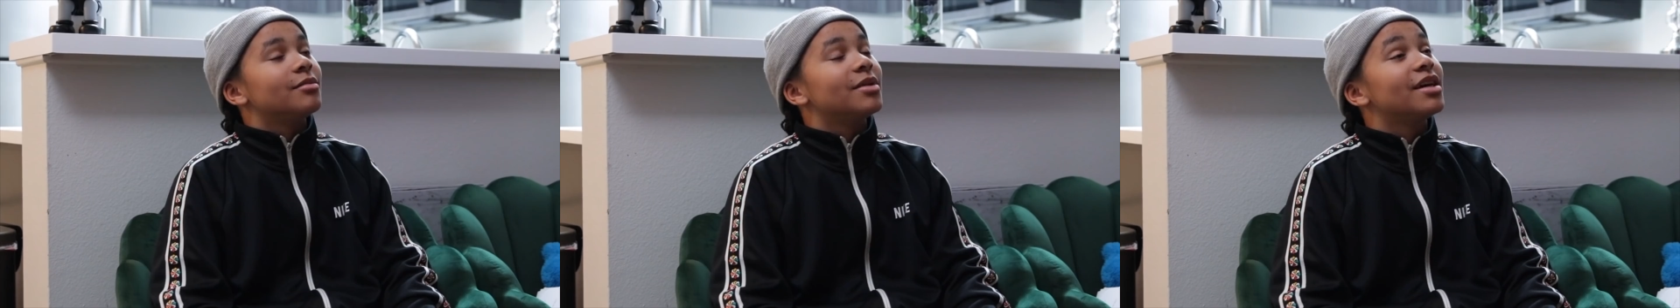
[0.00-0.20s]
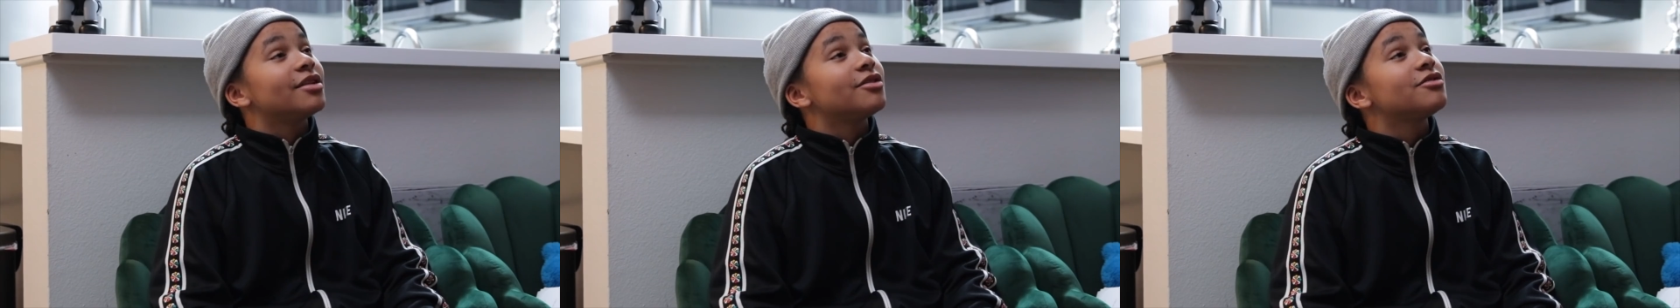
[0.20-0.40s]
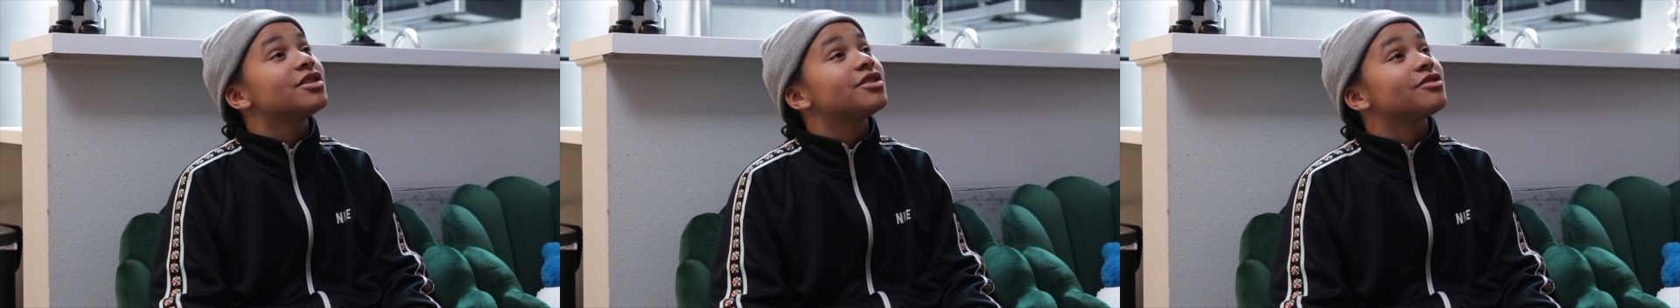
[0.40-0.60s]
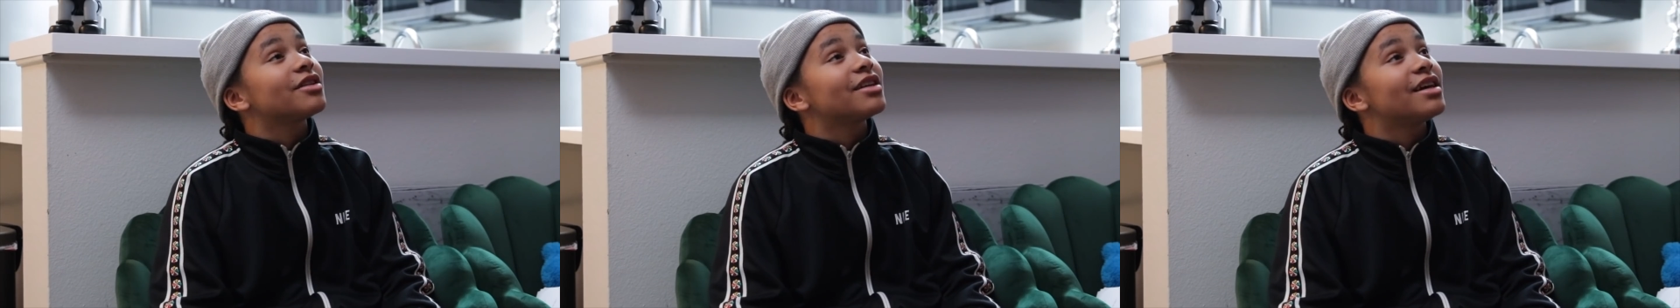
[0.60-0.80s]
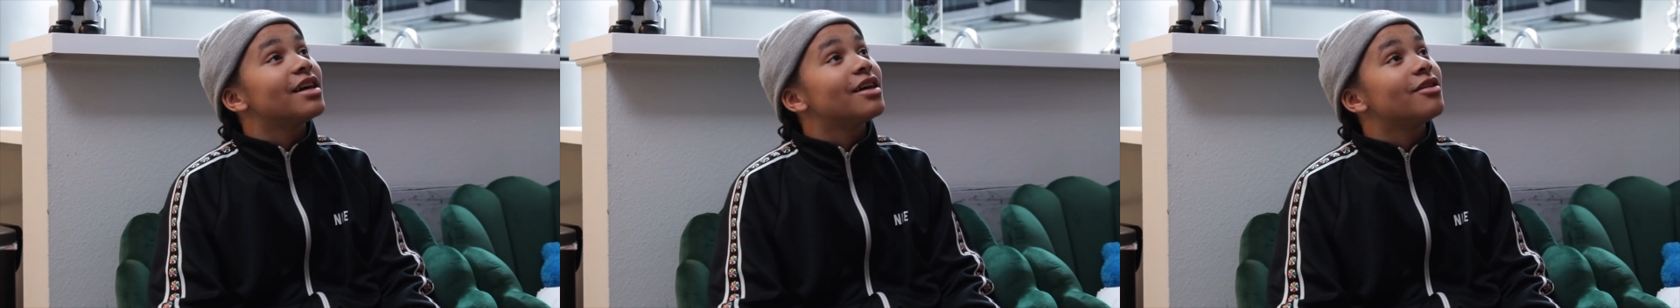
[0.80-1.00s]
Man, you just
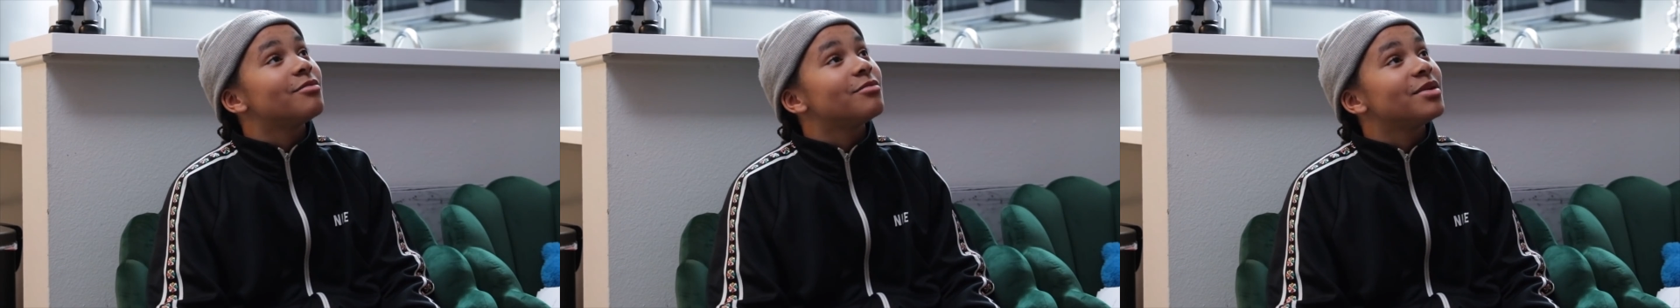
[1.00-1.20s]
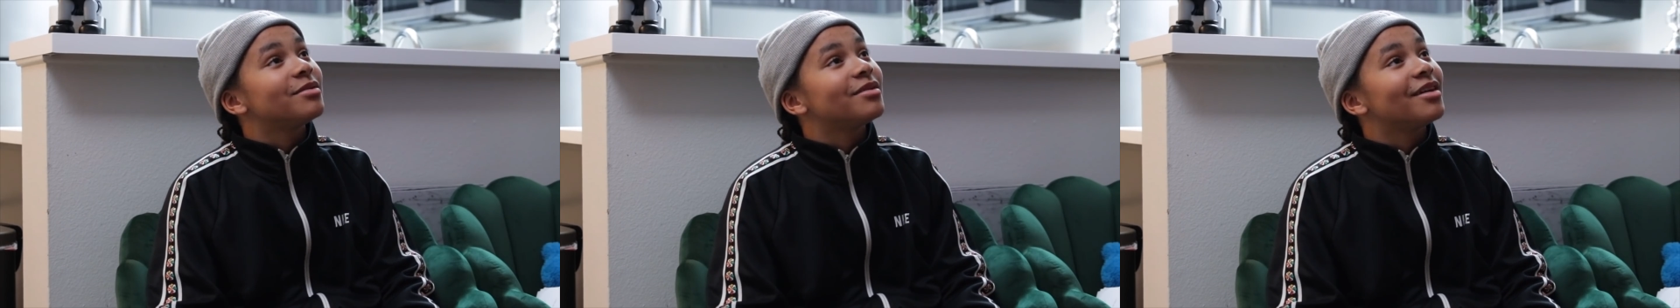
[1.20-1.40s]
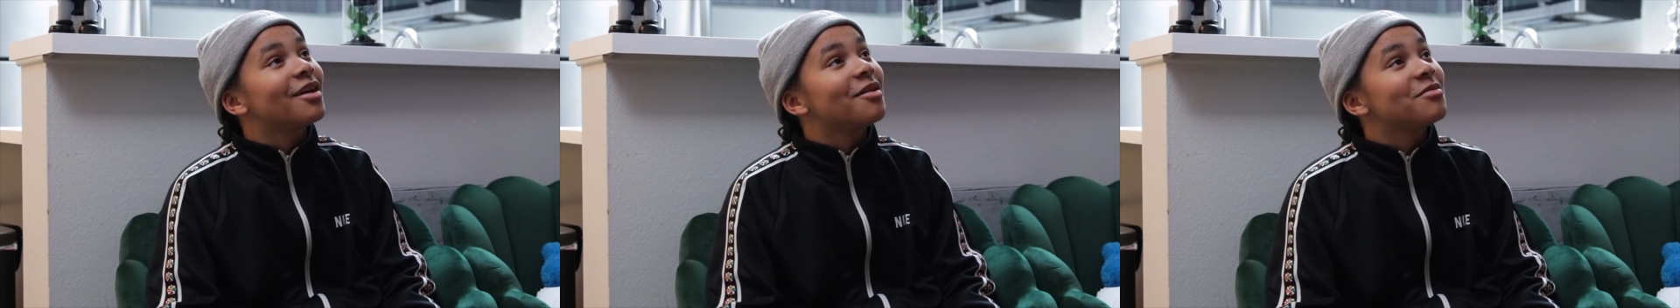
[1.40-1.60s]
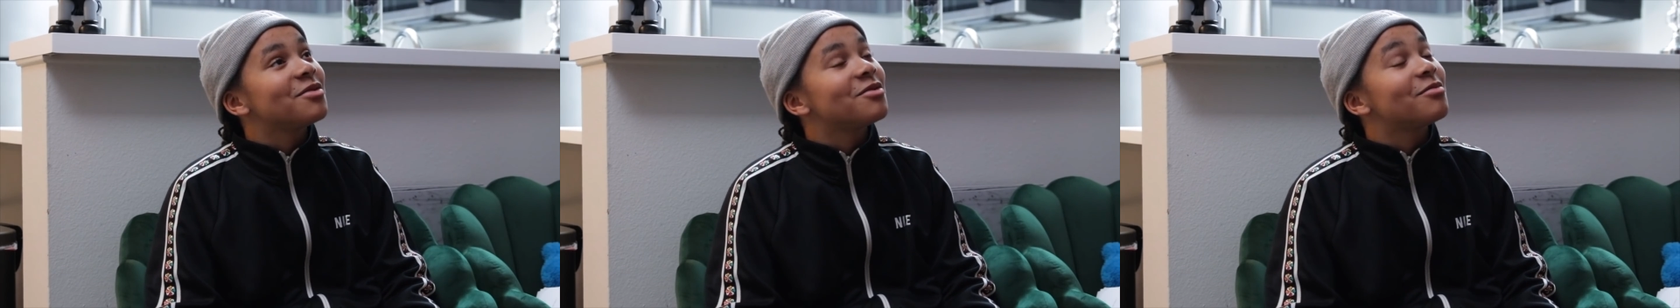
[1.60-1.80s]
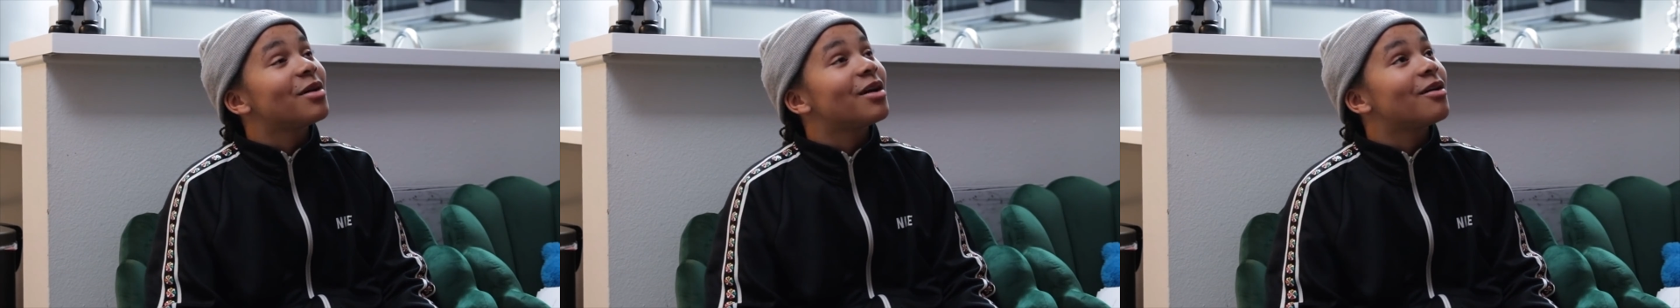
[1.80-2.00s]
trying to help me
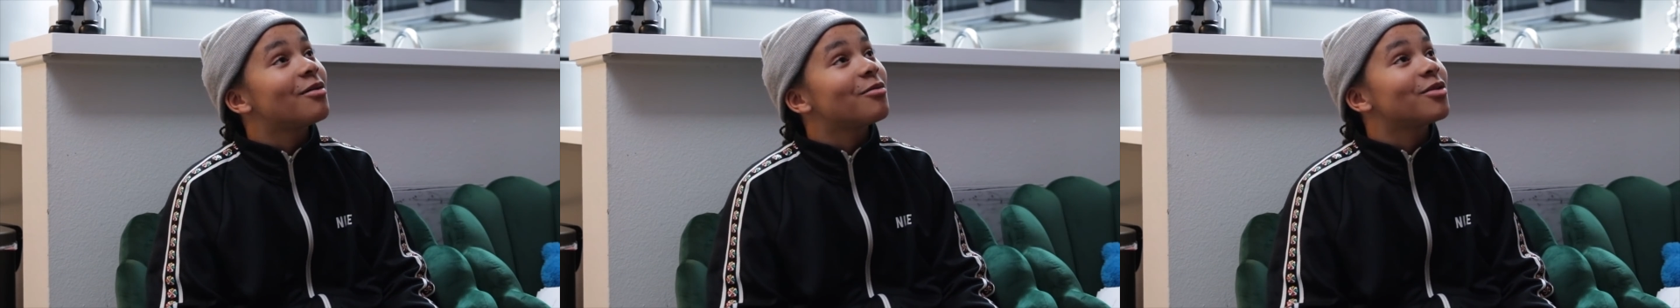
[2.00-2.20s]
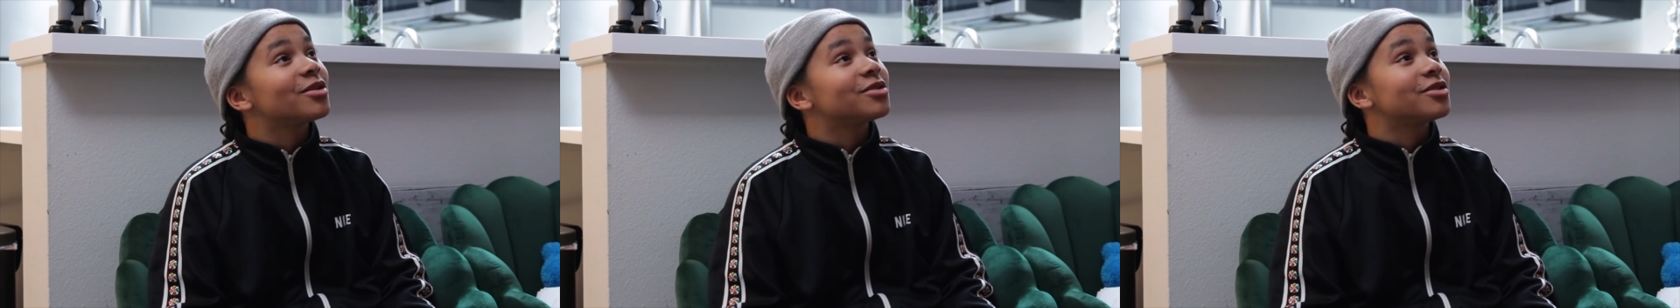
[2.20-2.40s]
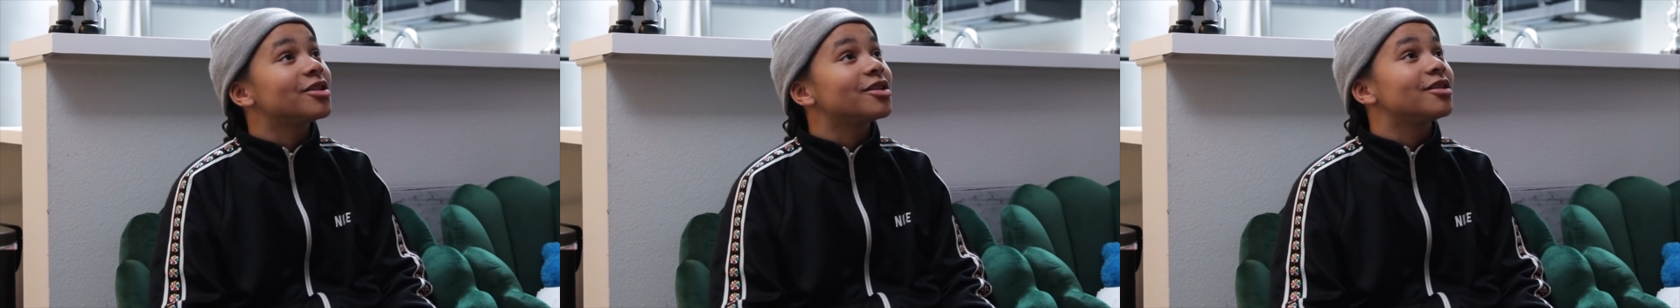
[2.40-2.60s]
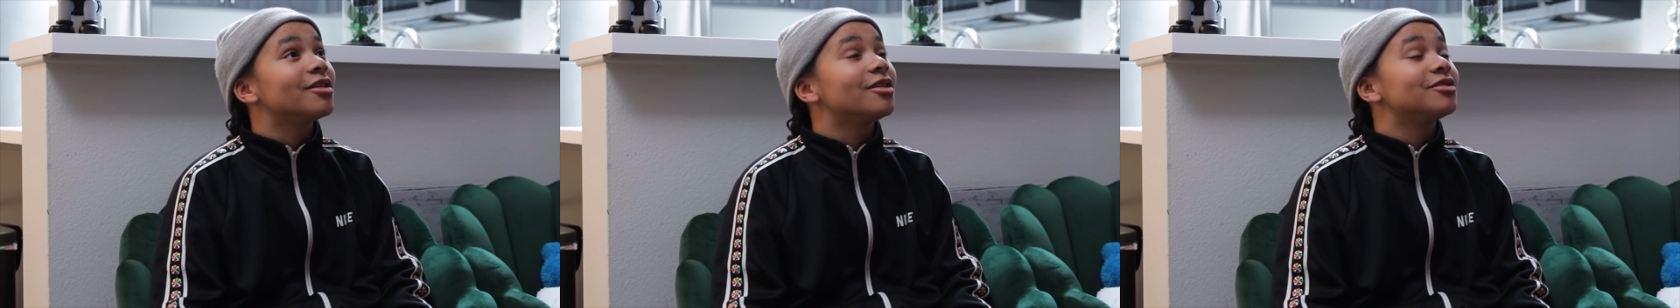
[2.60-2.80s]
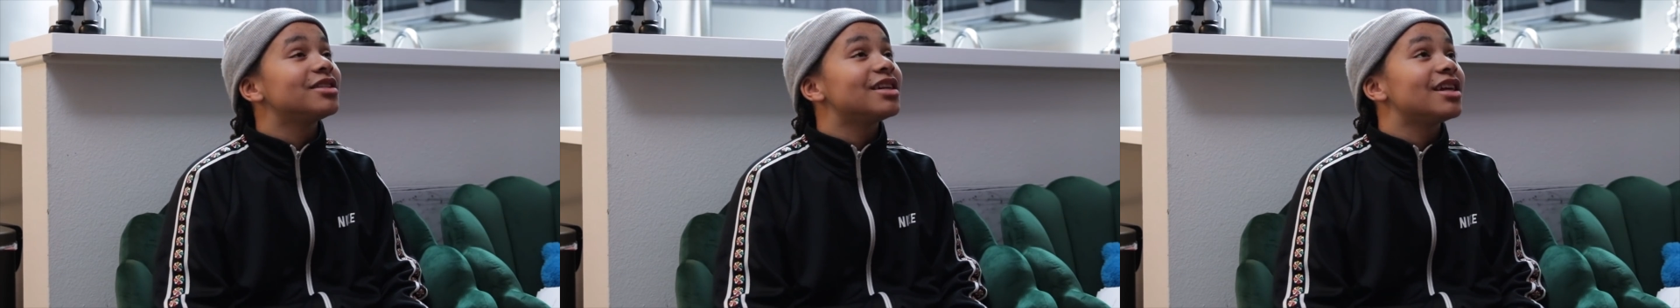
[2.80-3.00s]
with my homework so you can
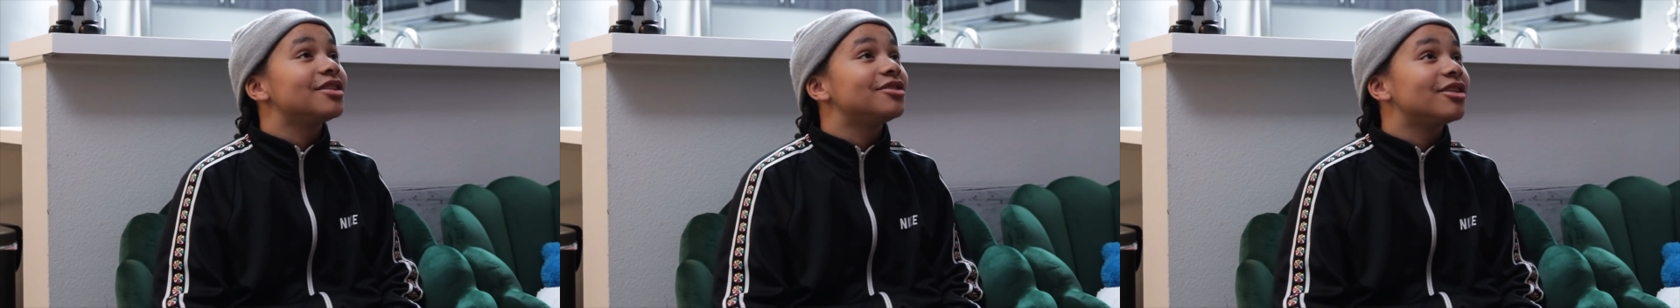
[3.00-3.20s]
go to that